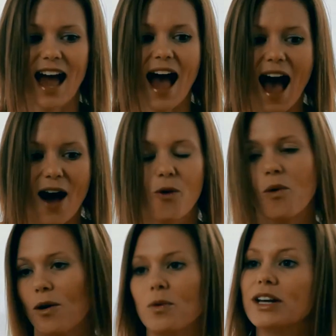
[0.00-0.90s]
how
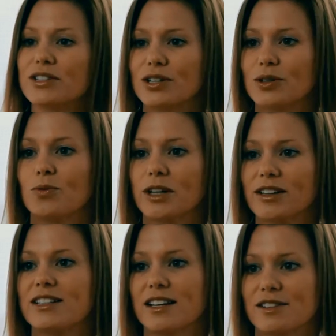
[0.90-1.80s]
what we do
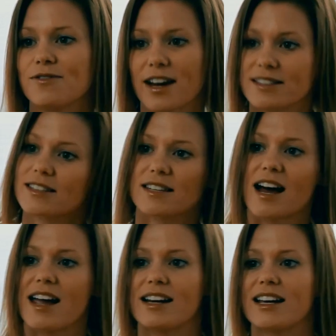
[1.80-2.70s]
really does affect
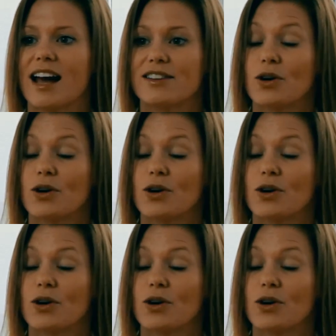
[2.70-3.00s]
society